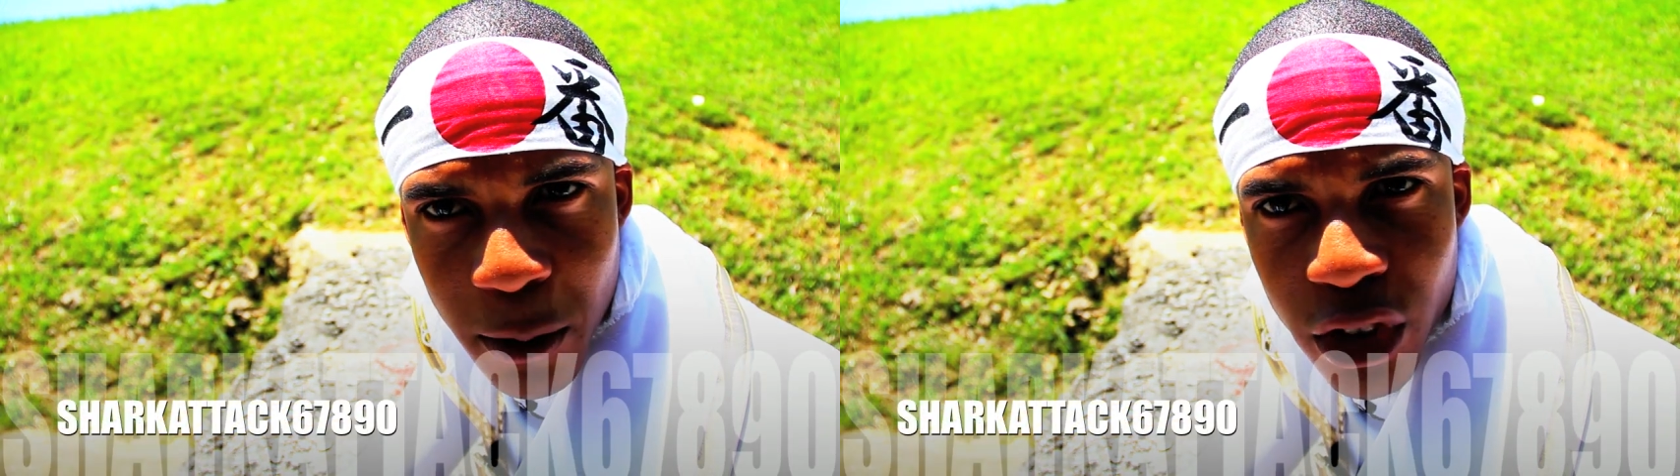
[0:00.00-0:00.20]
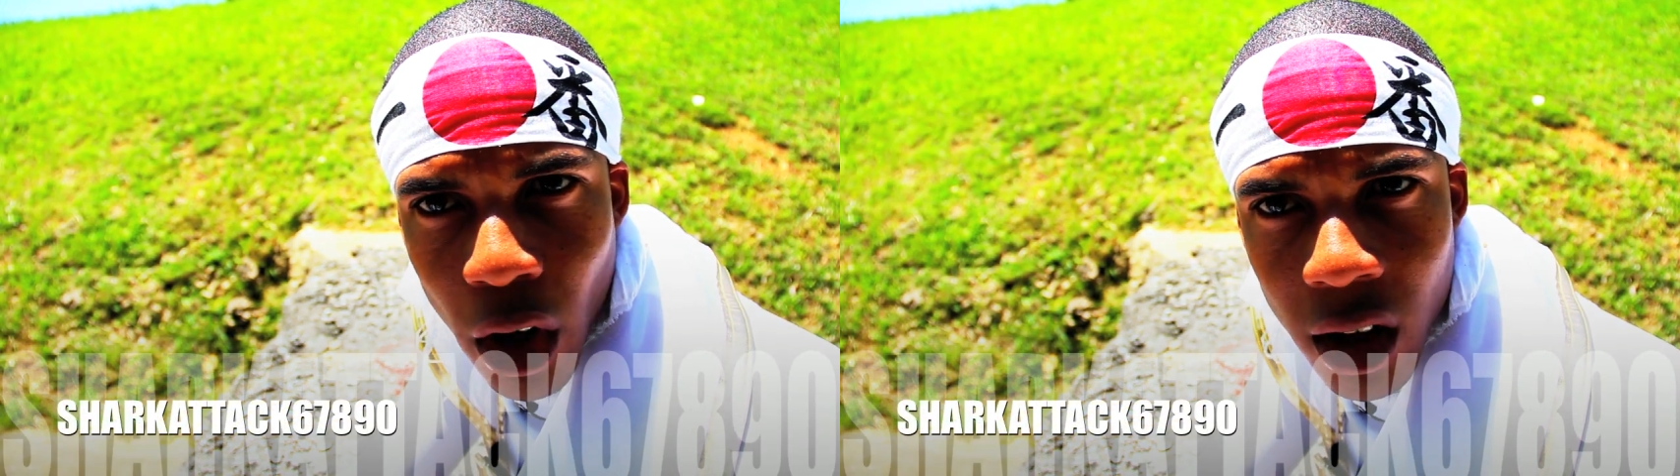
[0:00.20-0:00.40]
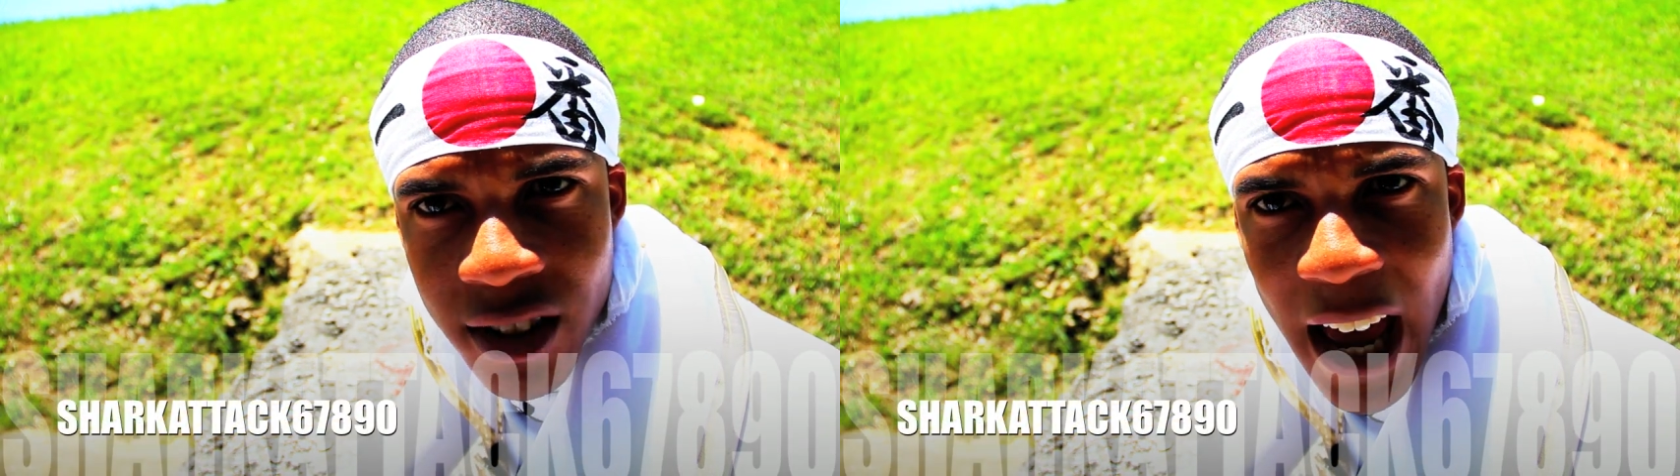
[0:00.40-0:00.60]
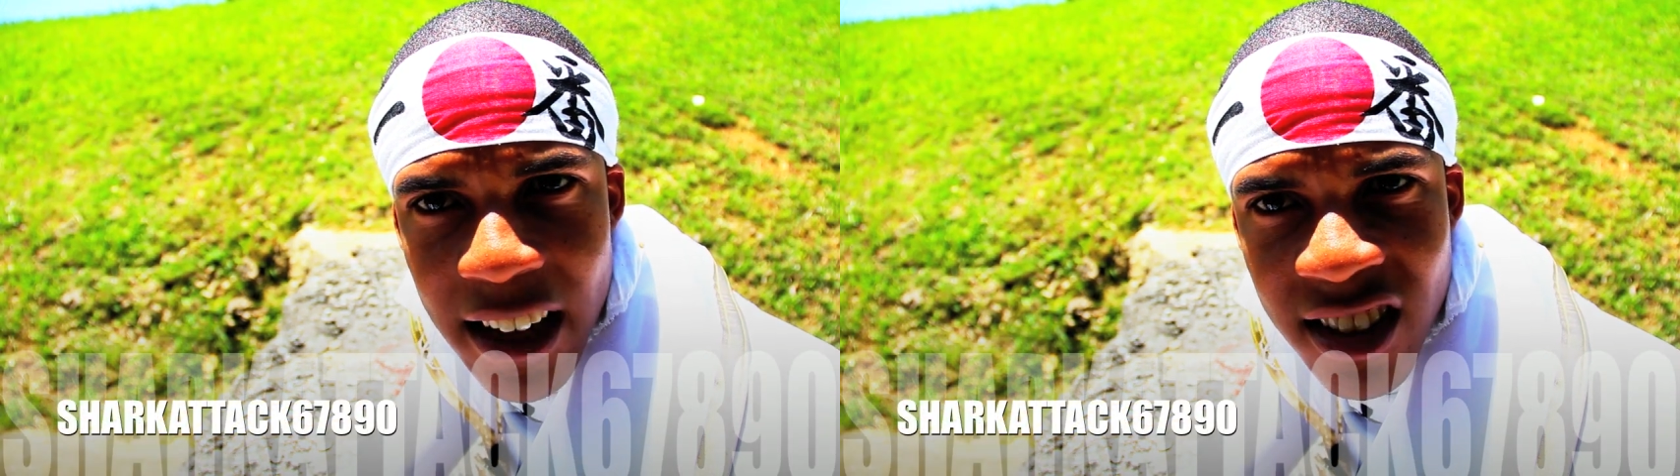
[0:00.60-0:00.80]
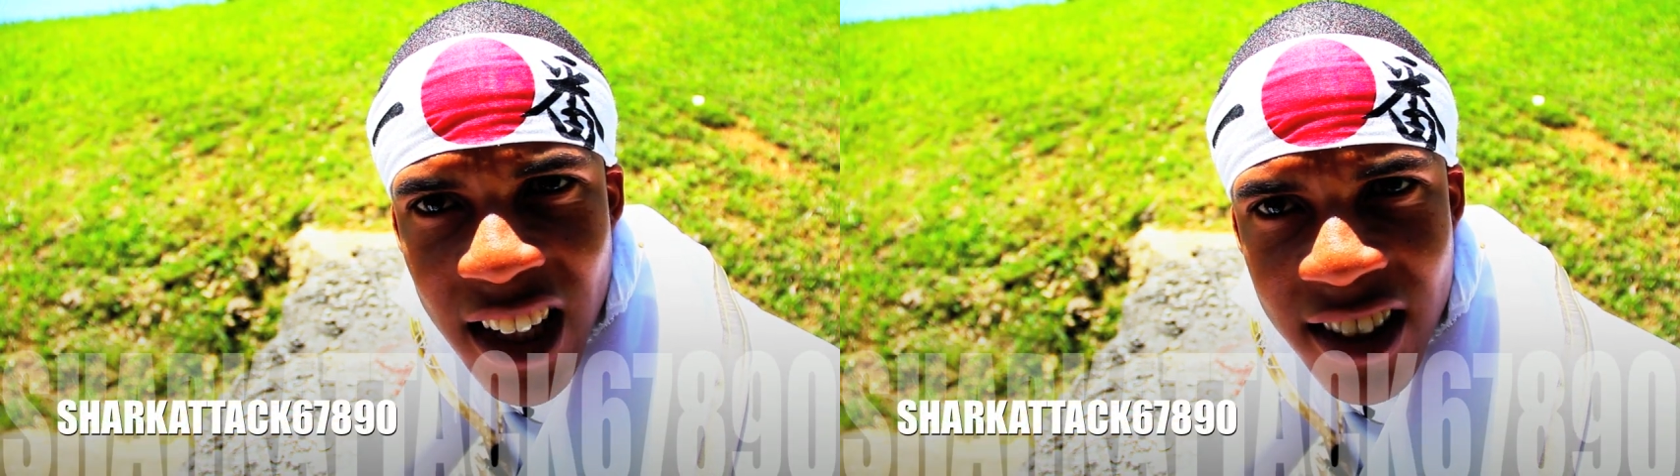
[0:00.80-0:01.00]

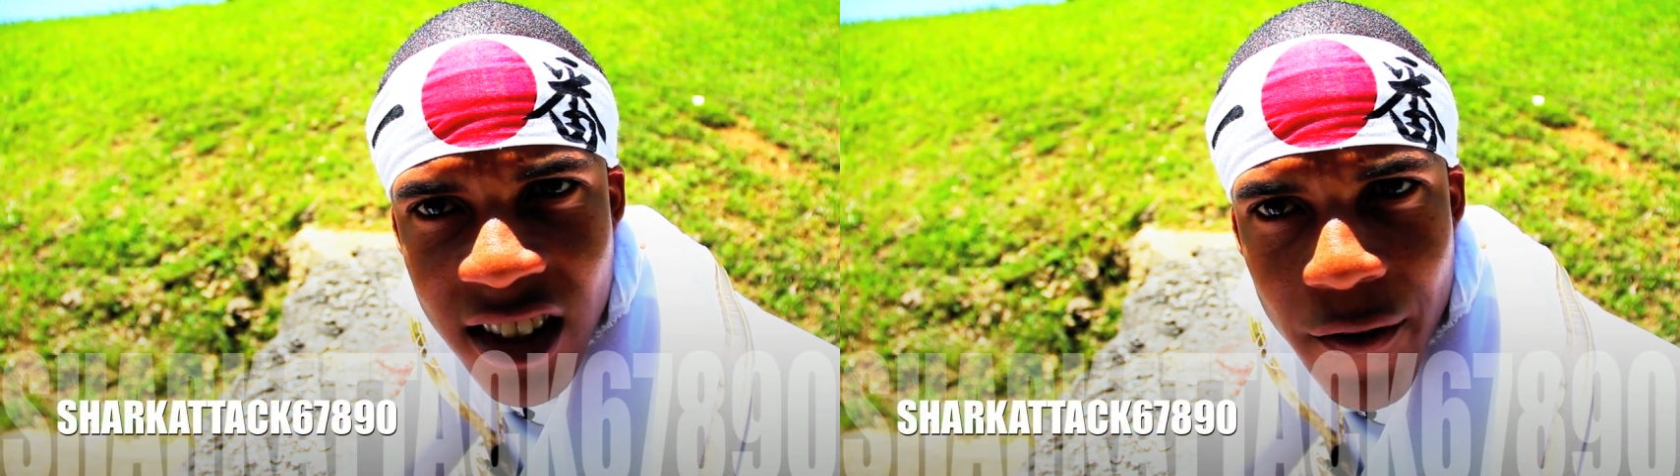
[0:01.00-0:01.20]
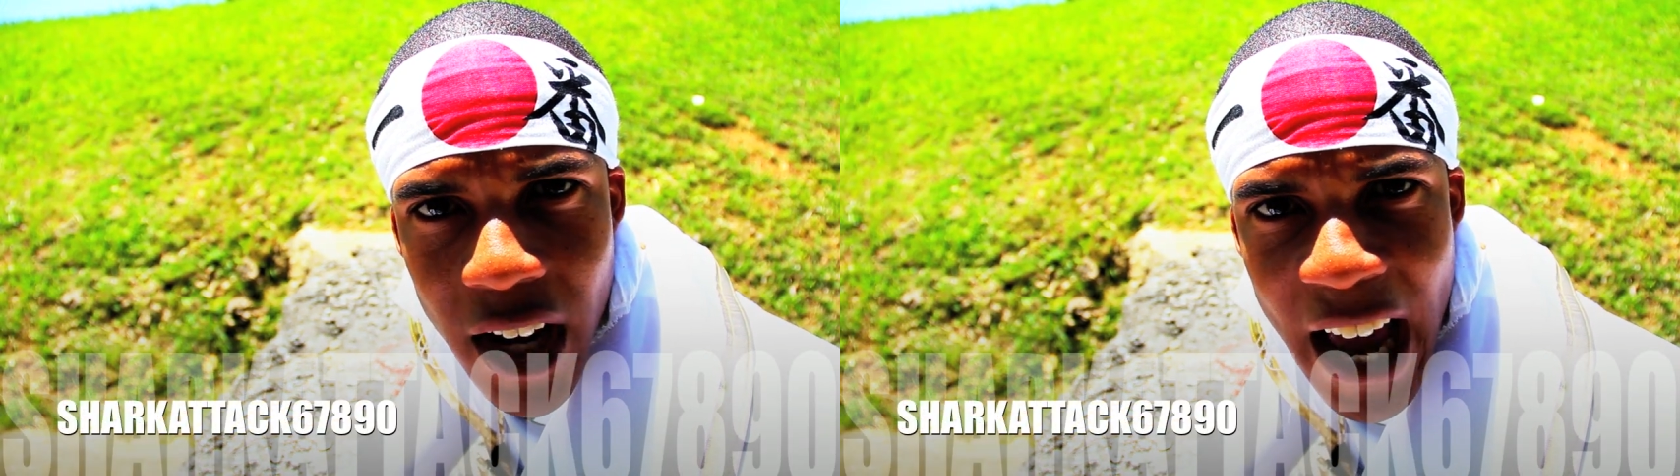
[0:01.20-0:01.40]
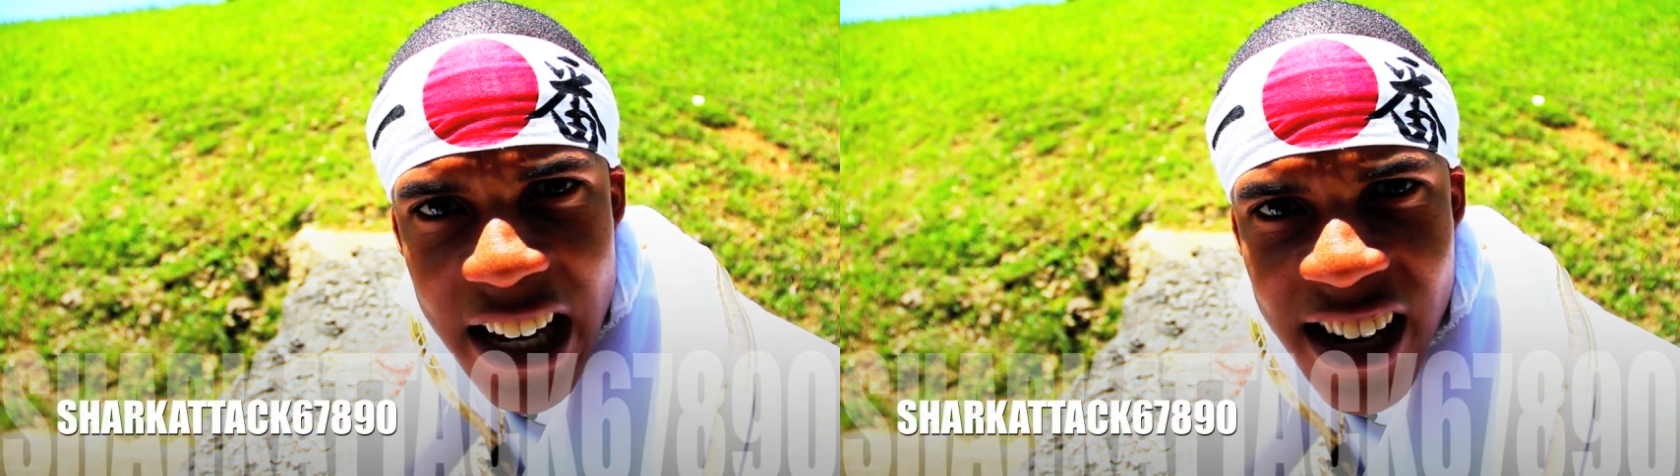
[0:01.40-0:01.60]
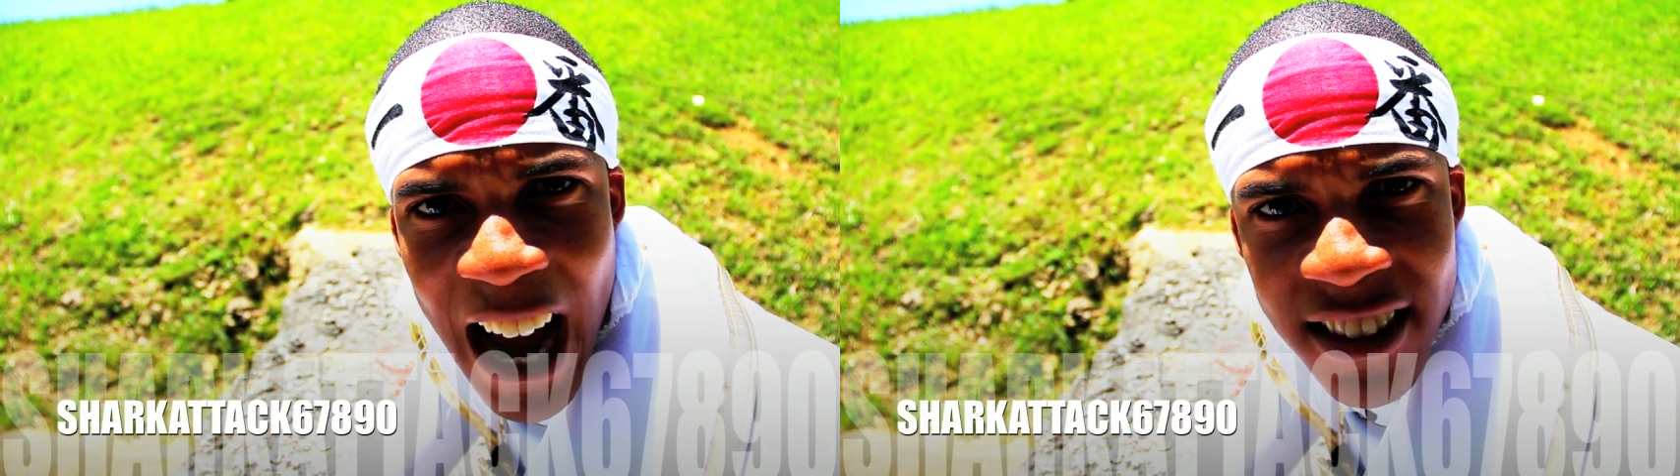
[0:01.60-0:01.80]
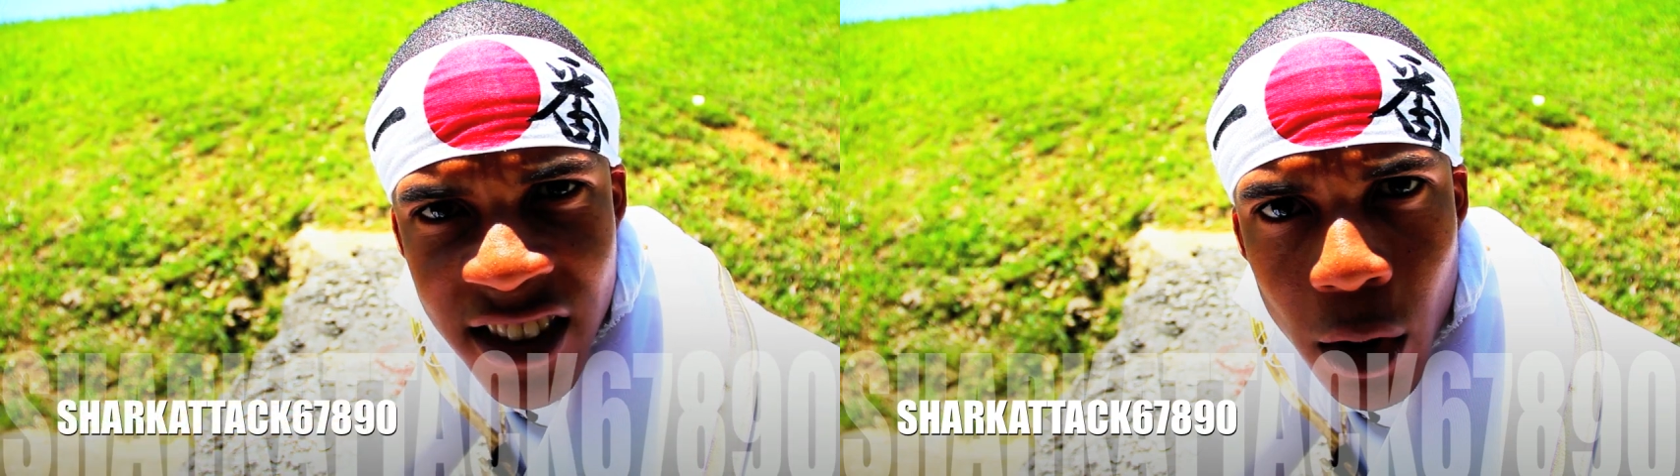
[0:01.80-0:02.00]

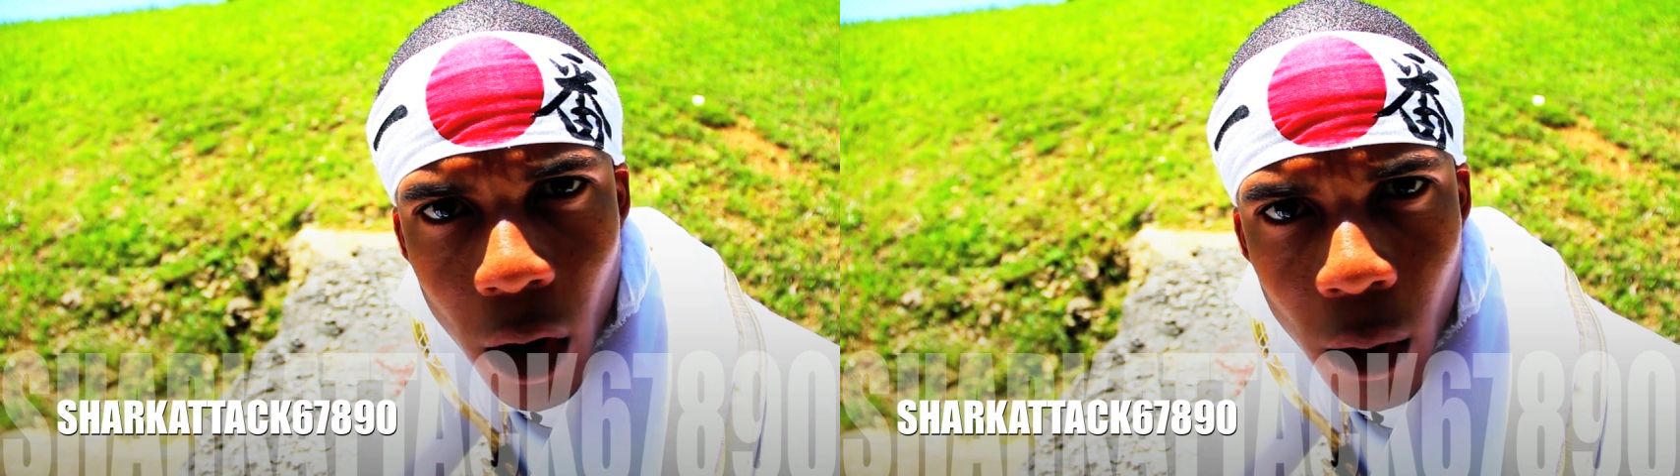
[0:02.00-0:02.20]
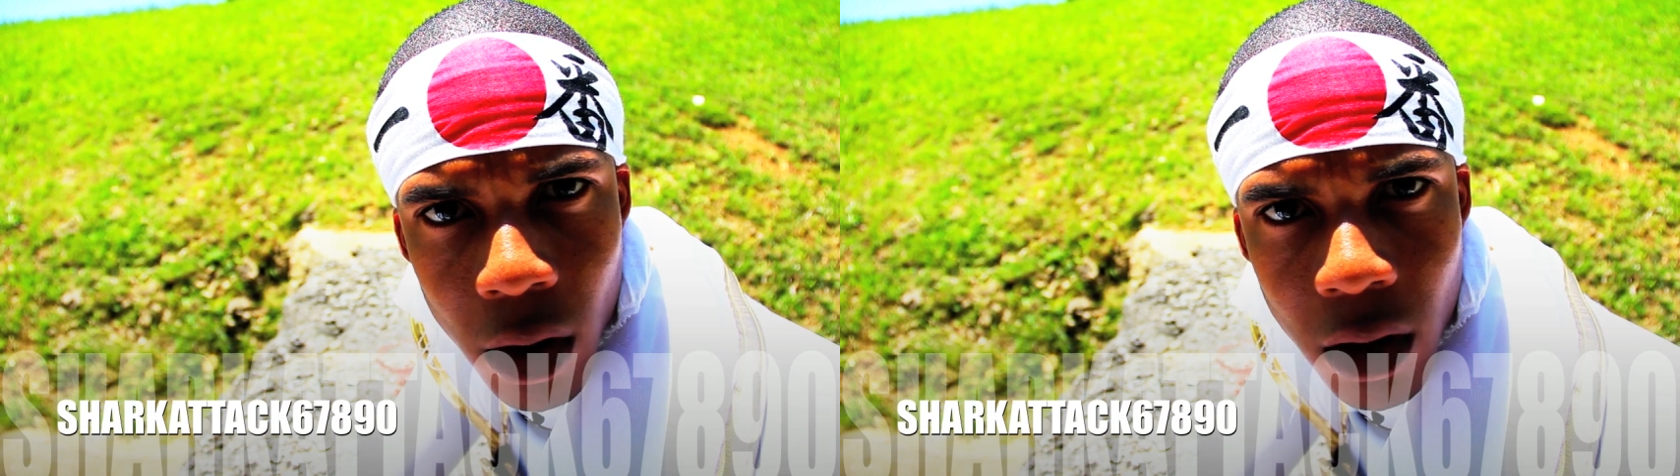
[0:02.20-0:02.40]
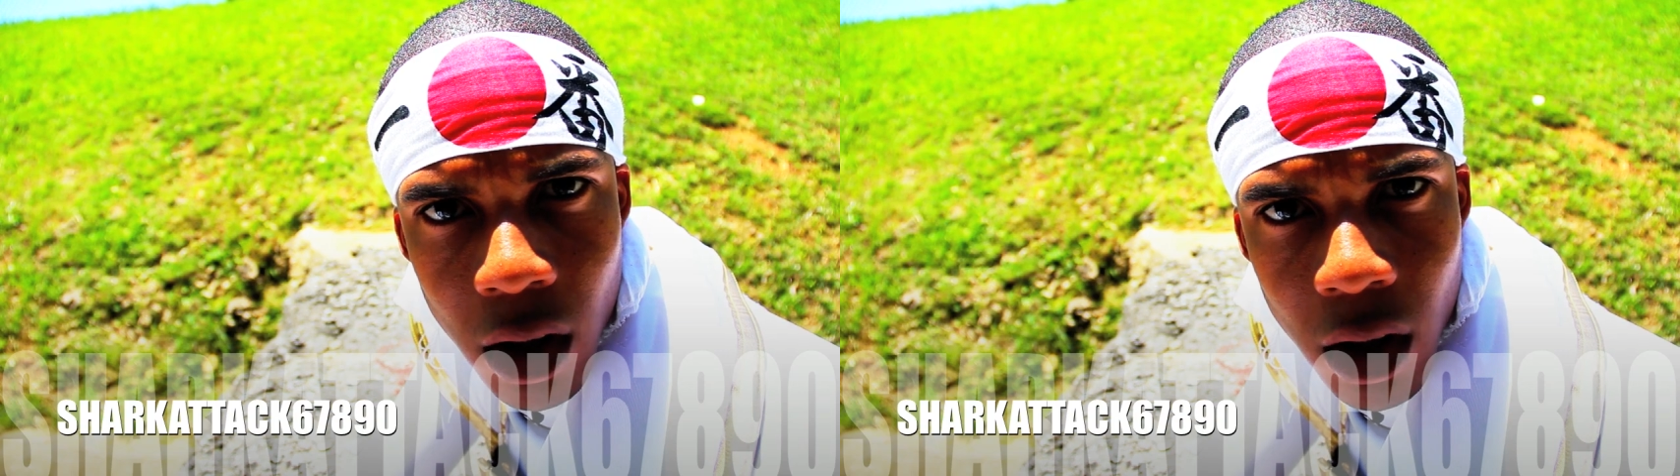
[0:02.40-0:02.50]
SharkAttack67890,